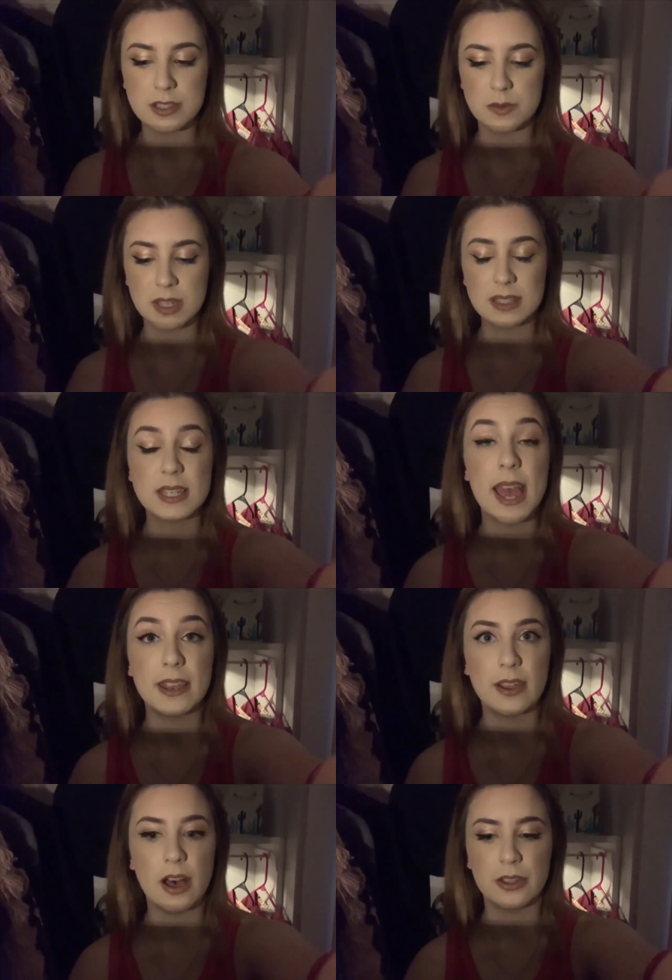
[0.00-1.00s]
It was like
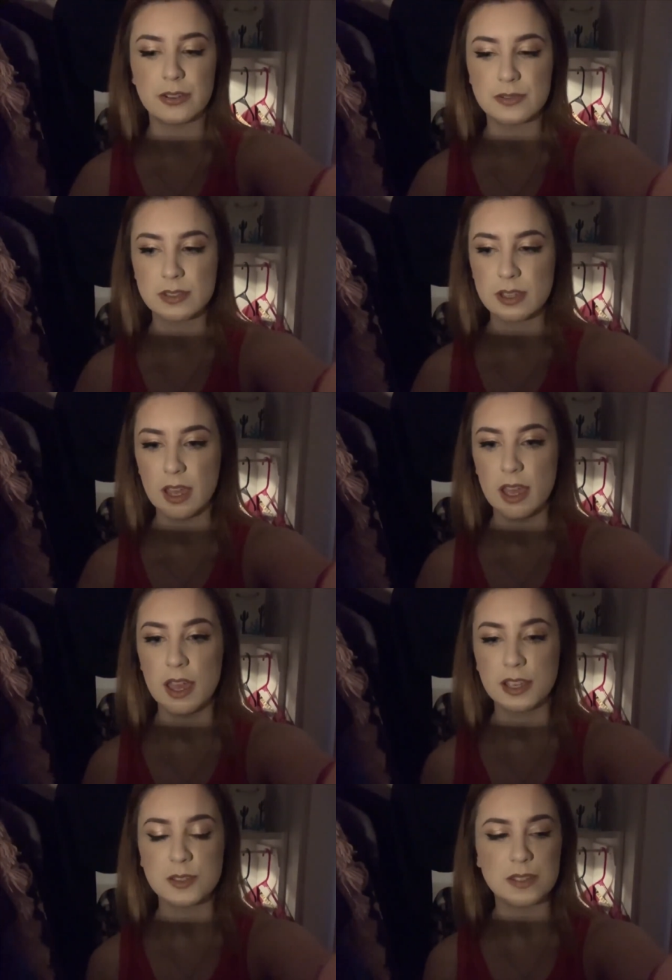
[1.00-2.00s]
$10
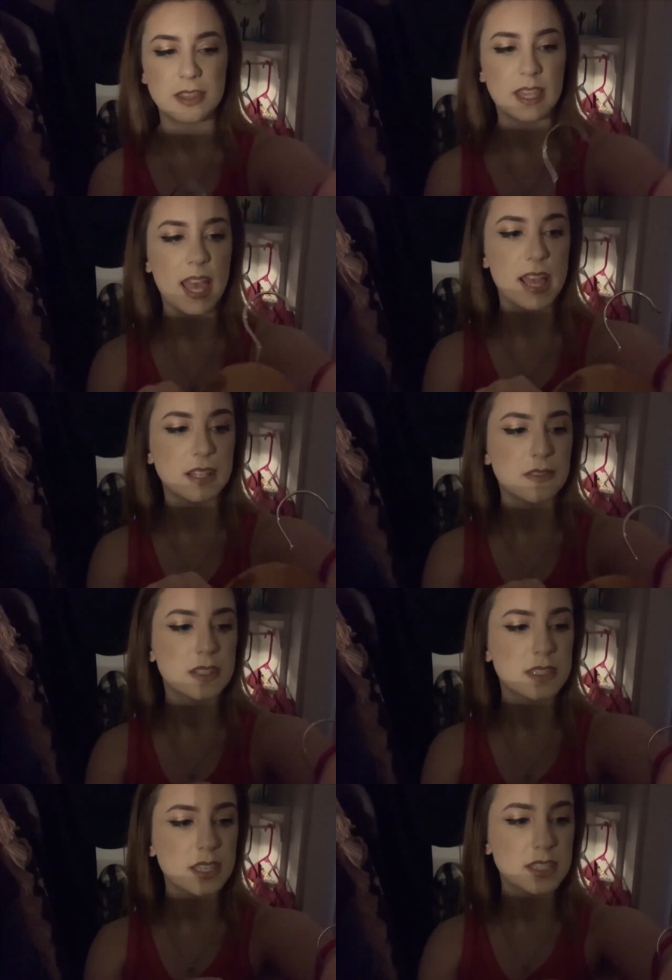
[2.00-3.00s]
because it was at the end of the
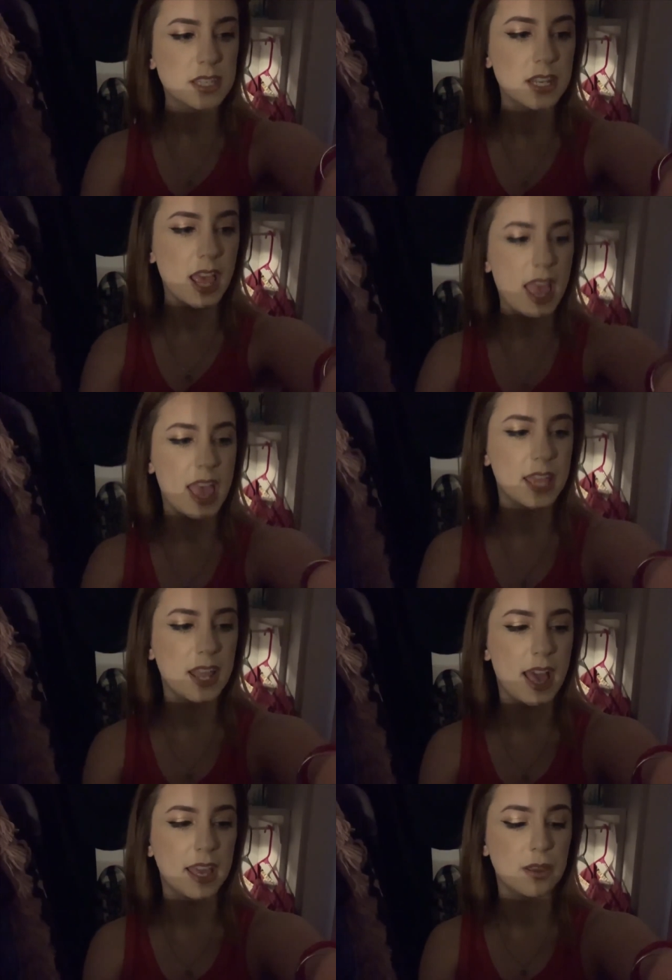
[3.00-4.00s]
season, and
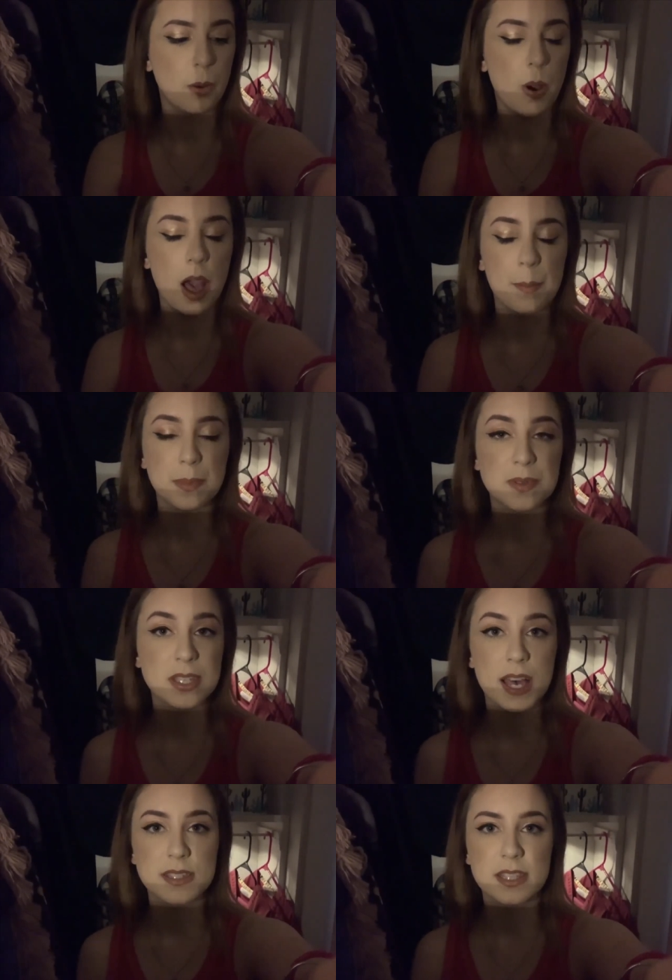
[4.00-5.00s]
I am obsessed.